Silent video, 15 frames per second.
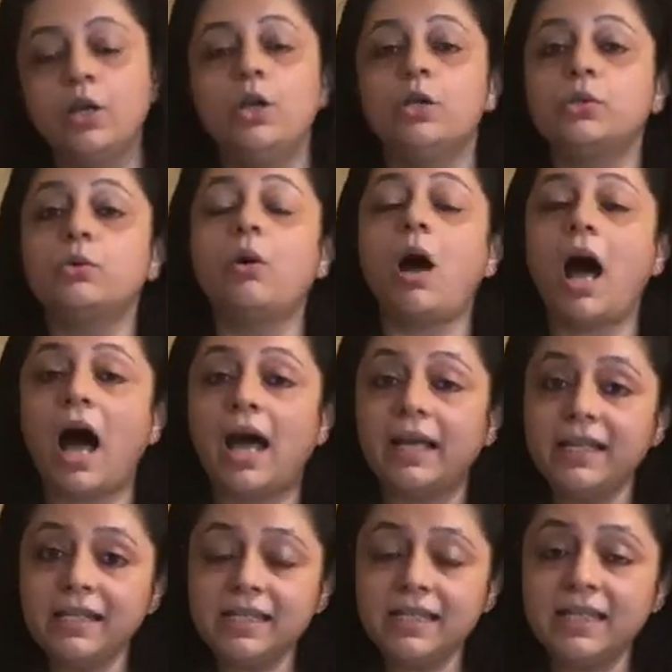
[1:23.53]
So
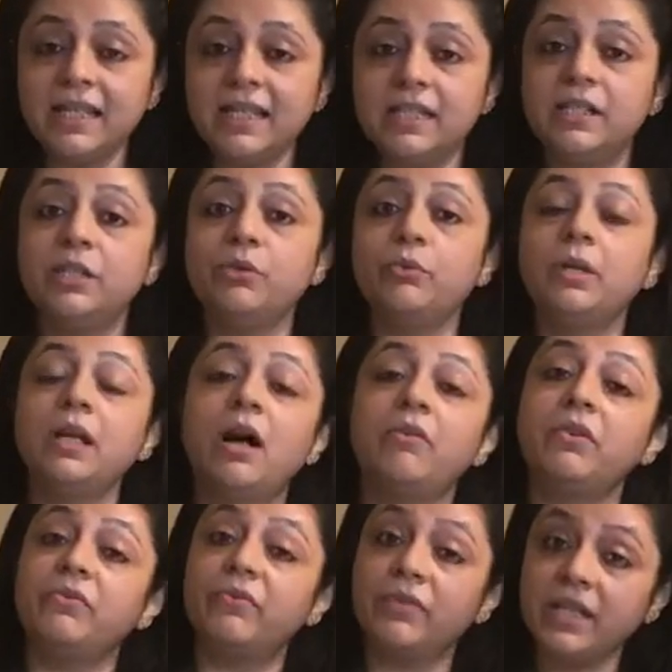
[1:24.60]
INC during our
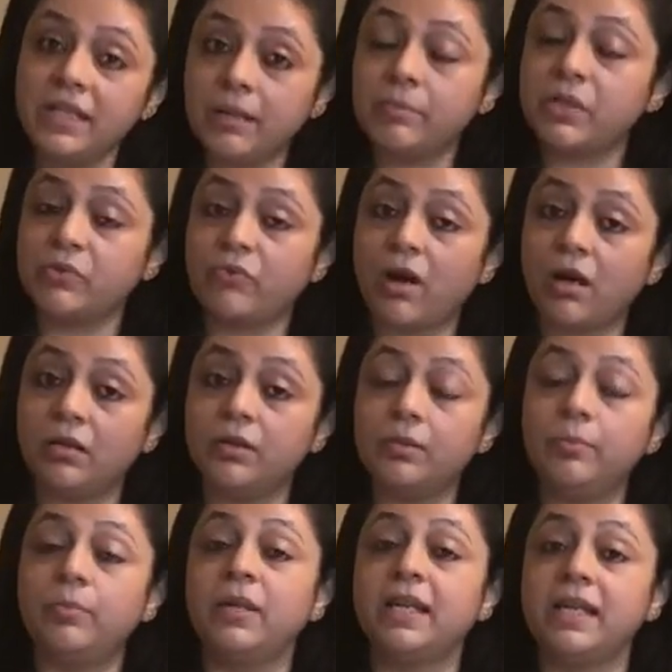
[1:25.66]
freedom struggle
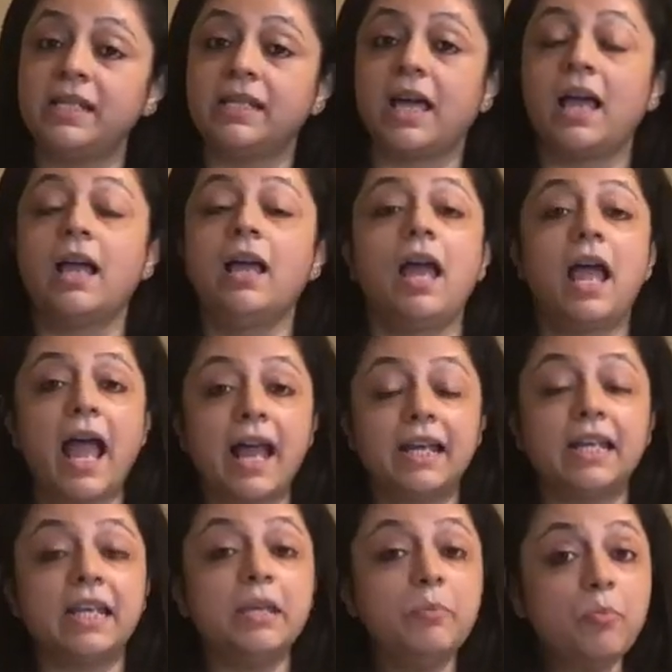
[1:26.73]
played an
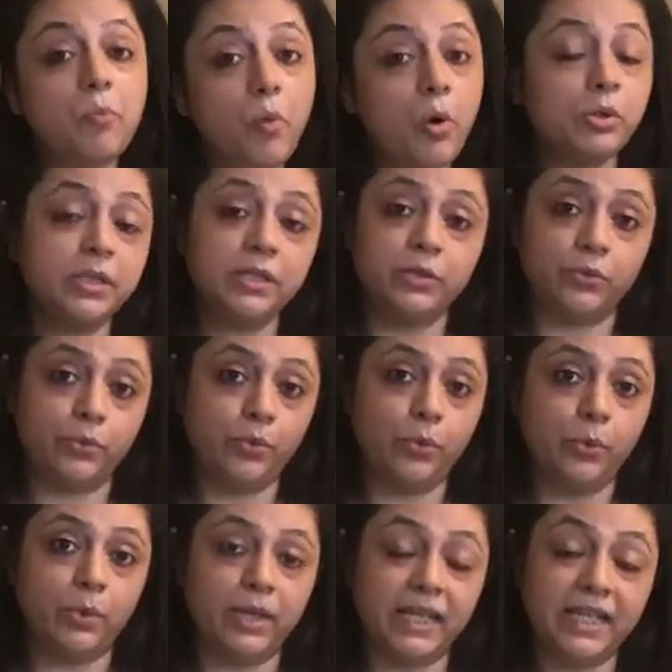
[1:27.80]
important
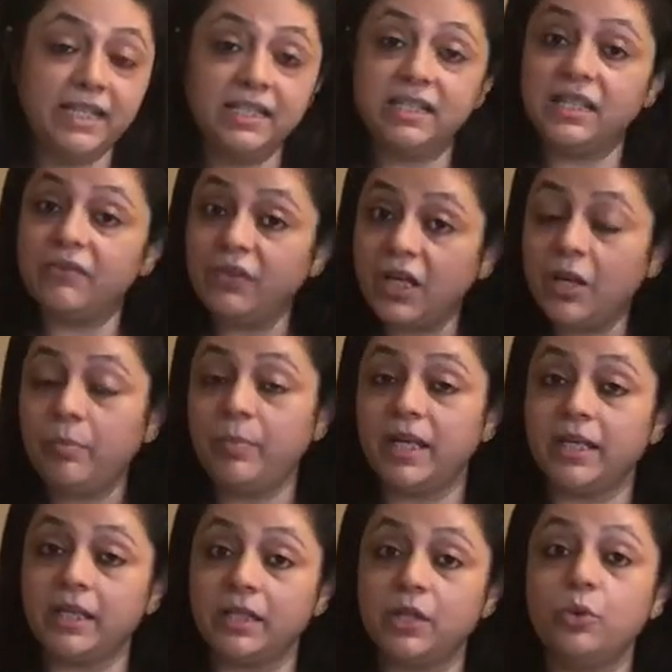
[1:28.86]
role in developing
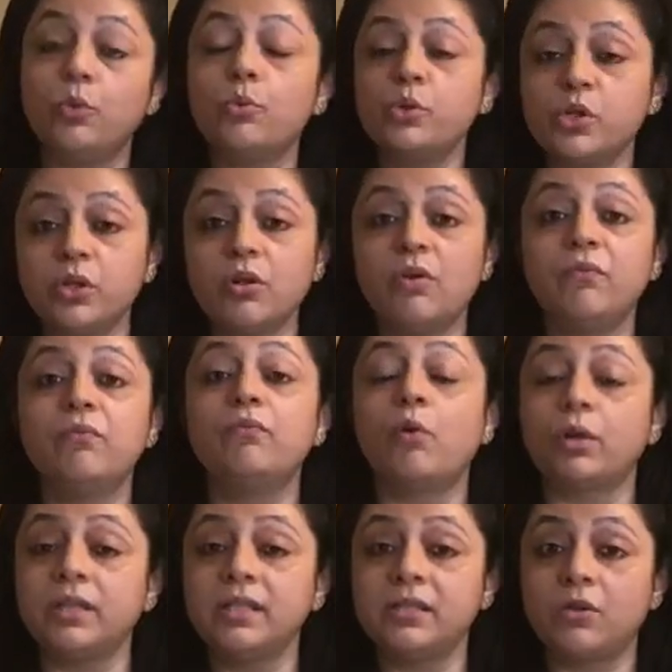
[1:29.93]
the notion of
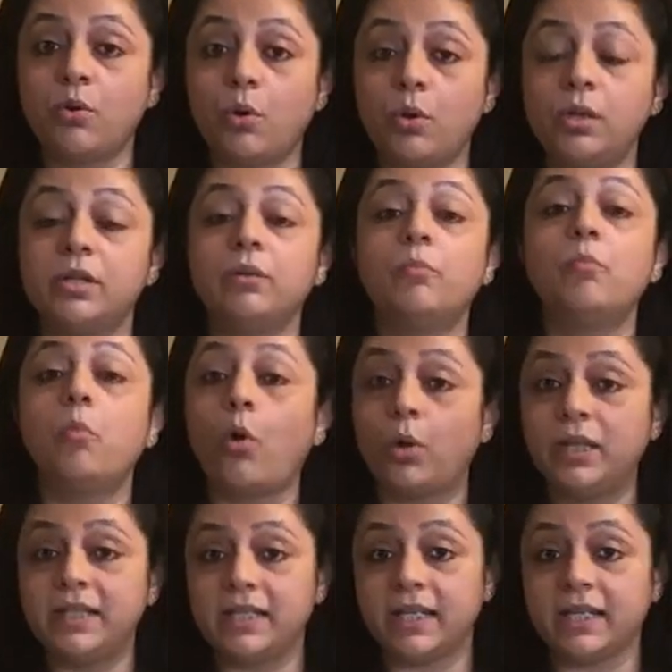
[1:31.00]
what is called
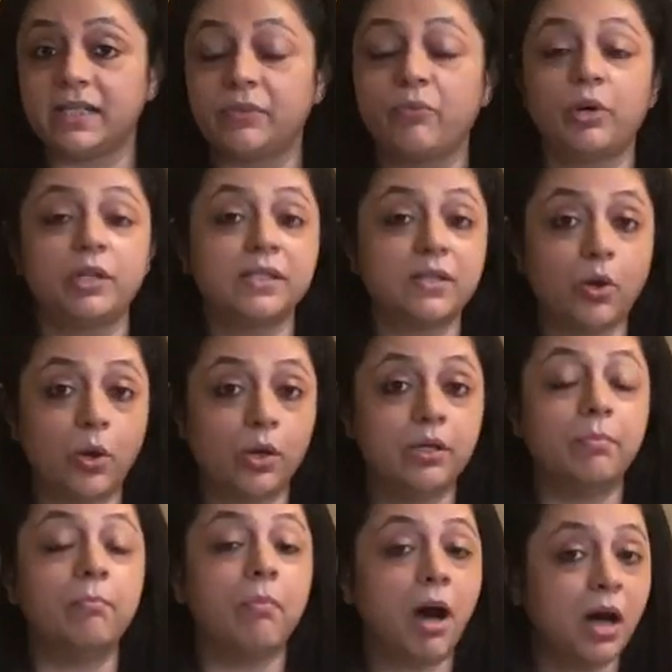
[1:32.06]
politics, what is called
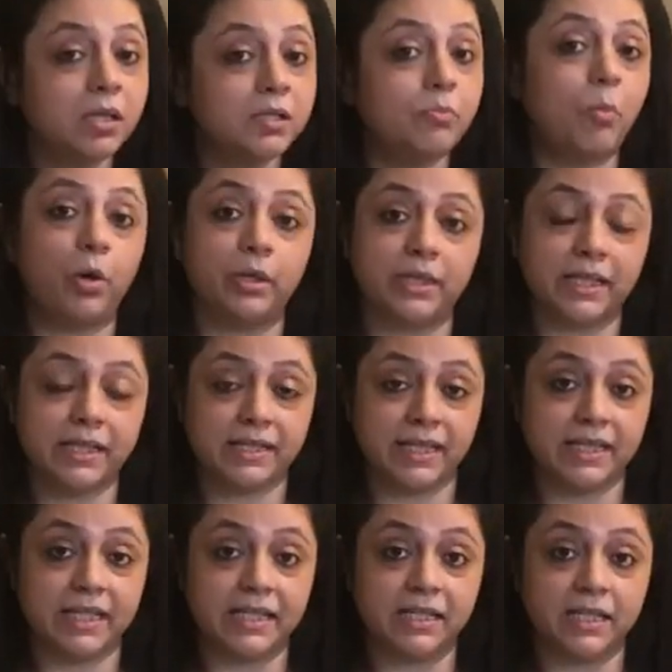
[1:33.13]
mass politics in
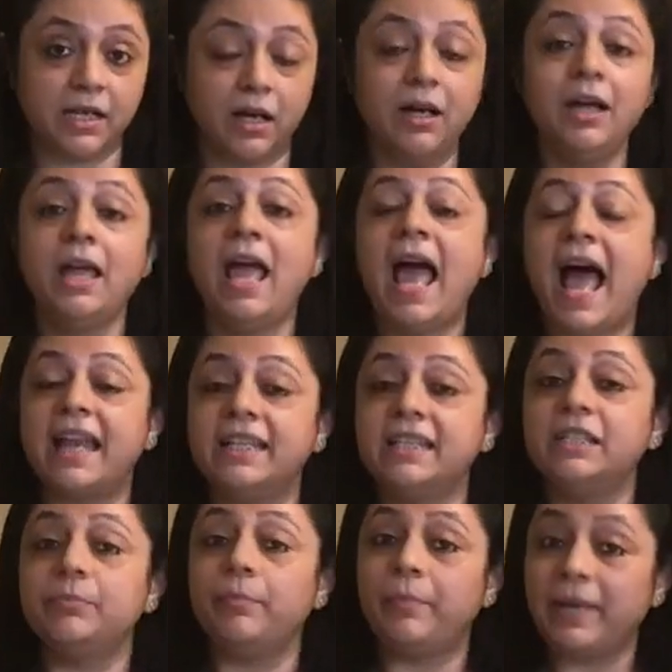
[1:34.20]
India, and it
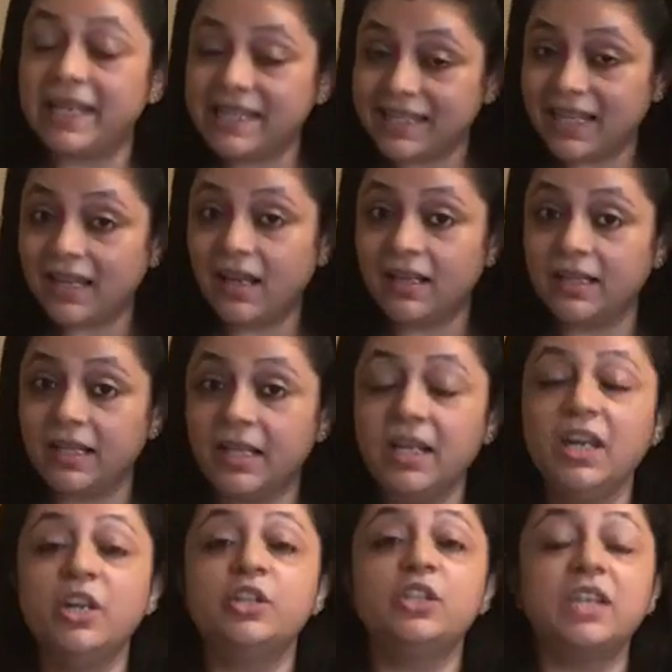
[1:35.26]
basically
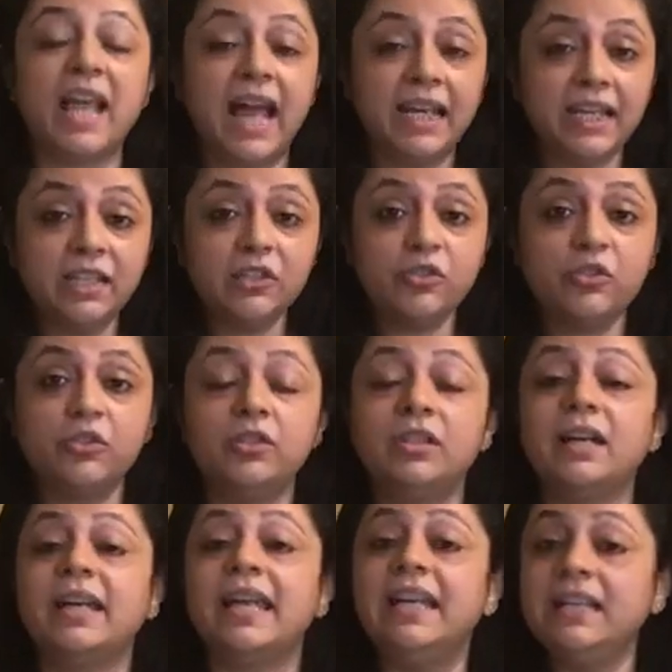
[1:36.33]
challenged the
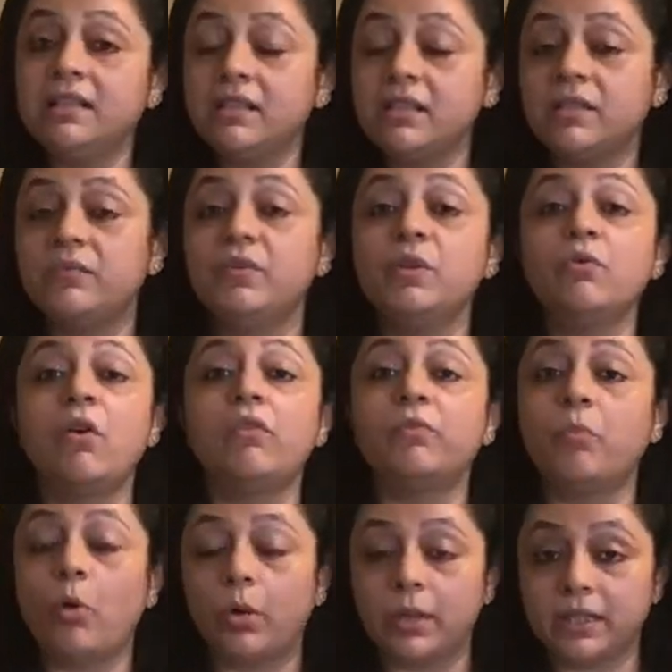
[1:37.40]
elitist view of
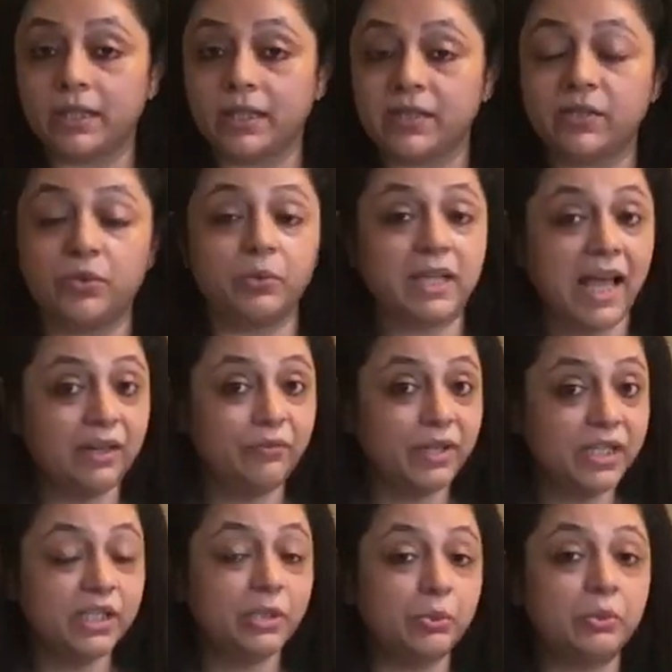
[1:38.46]
politics. So that
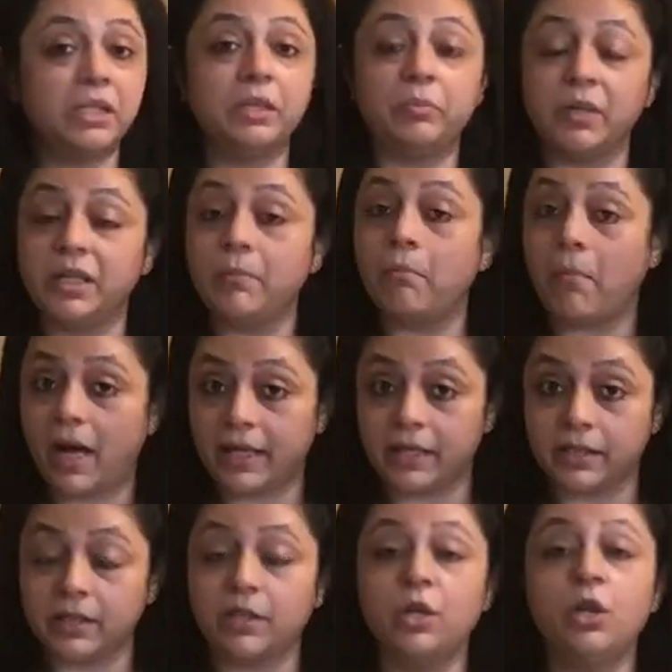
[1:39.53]
we need to keep in mind.